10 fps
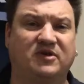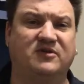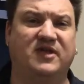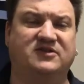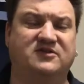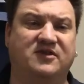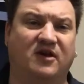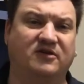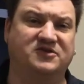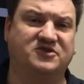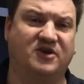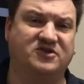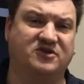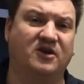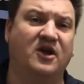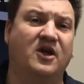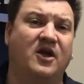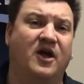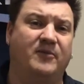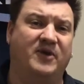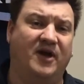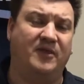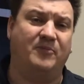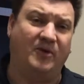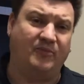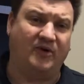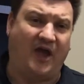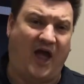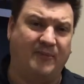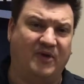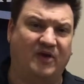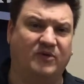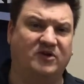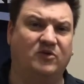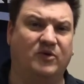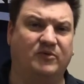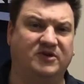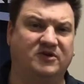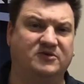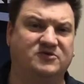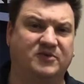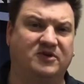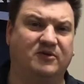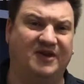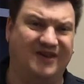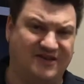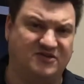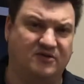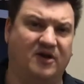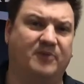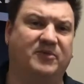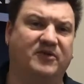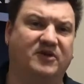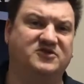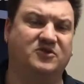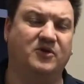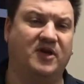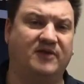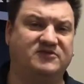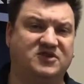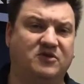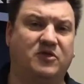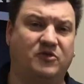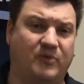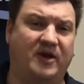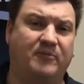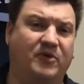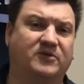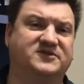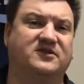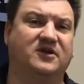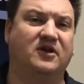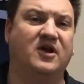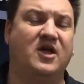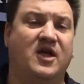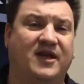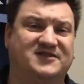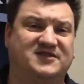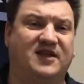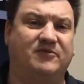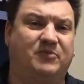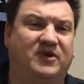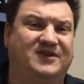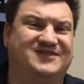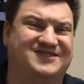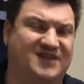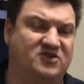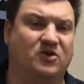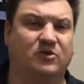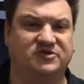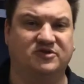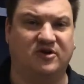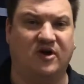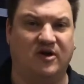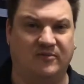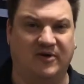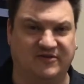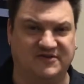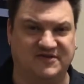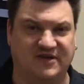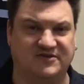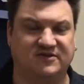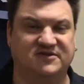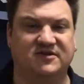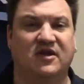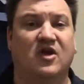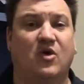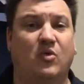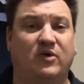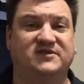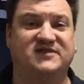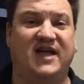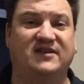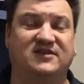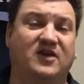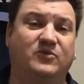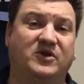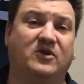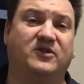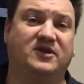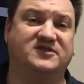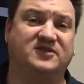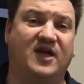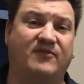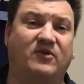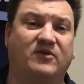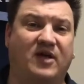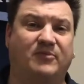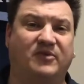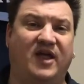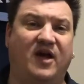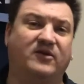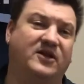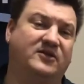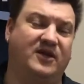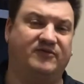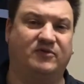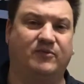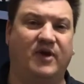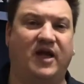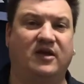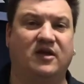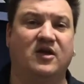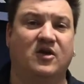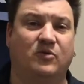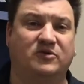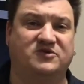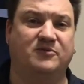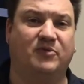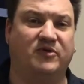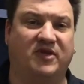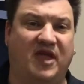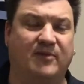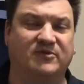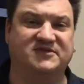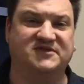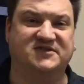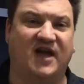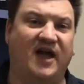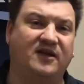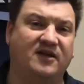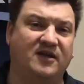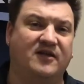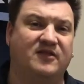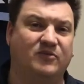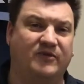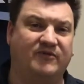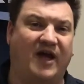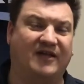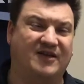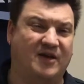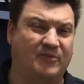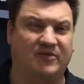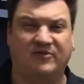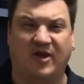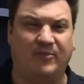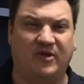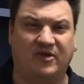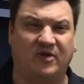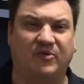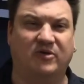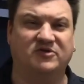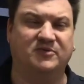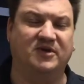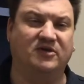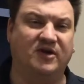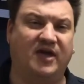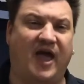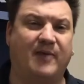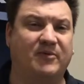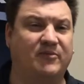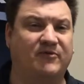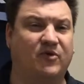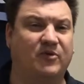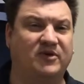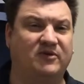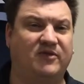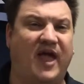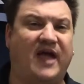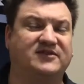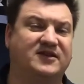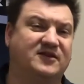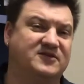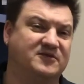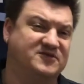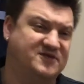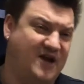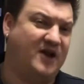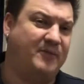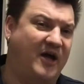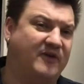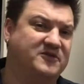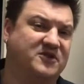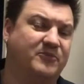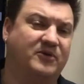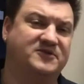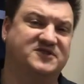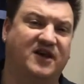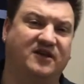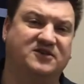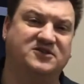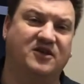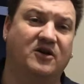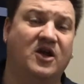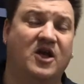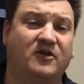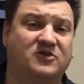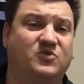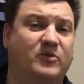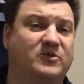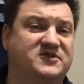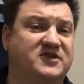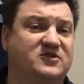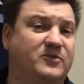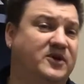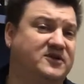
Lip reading: do that to the understructure behind the bumper cap, and we do a nut cert up in there so you only have 2 threaded bolts in there instead of putting 6 holes in your car to mount the sensors. Once that done, we know that it's level up and down and left to right. Once we pull the cables inside, then we've got a couple other components we need to look at. But before we do that, to talk about how those components tie in each other, there's one more sensor we need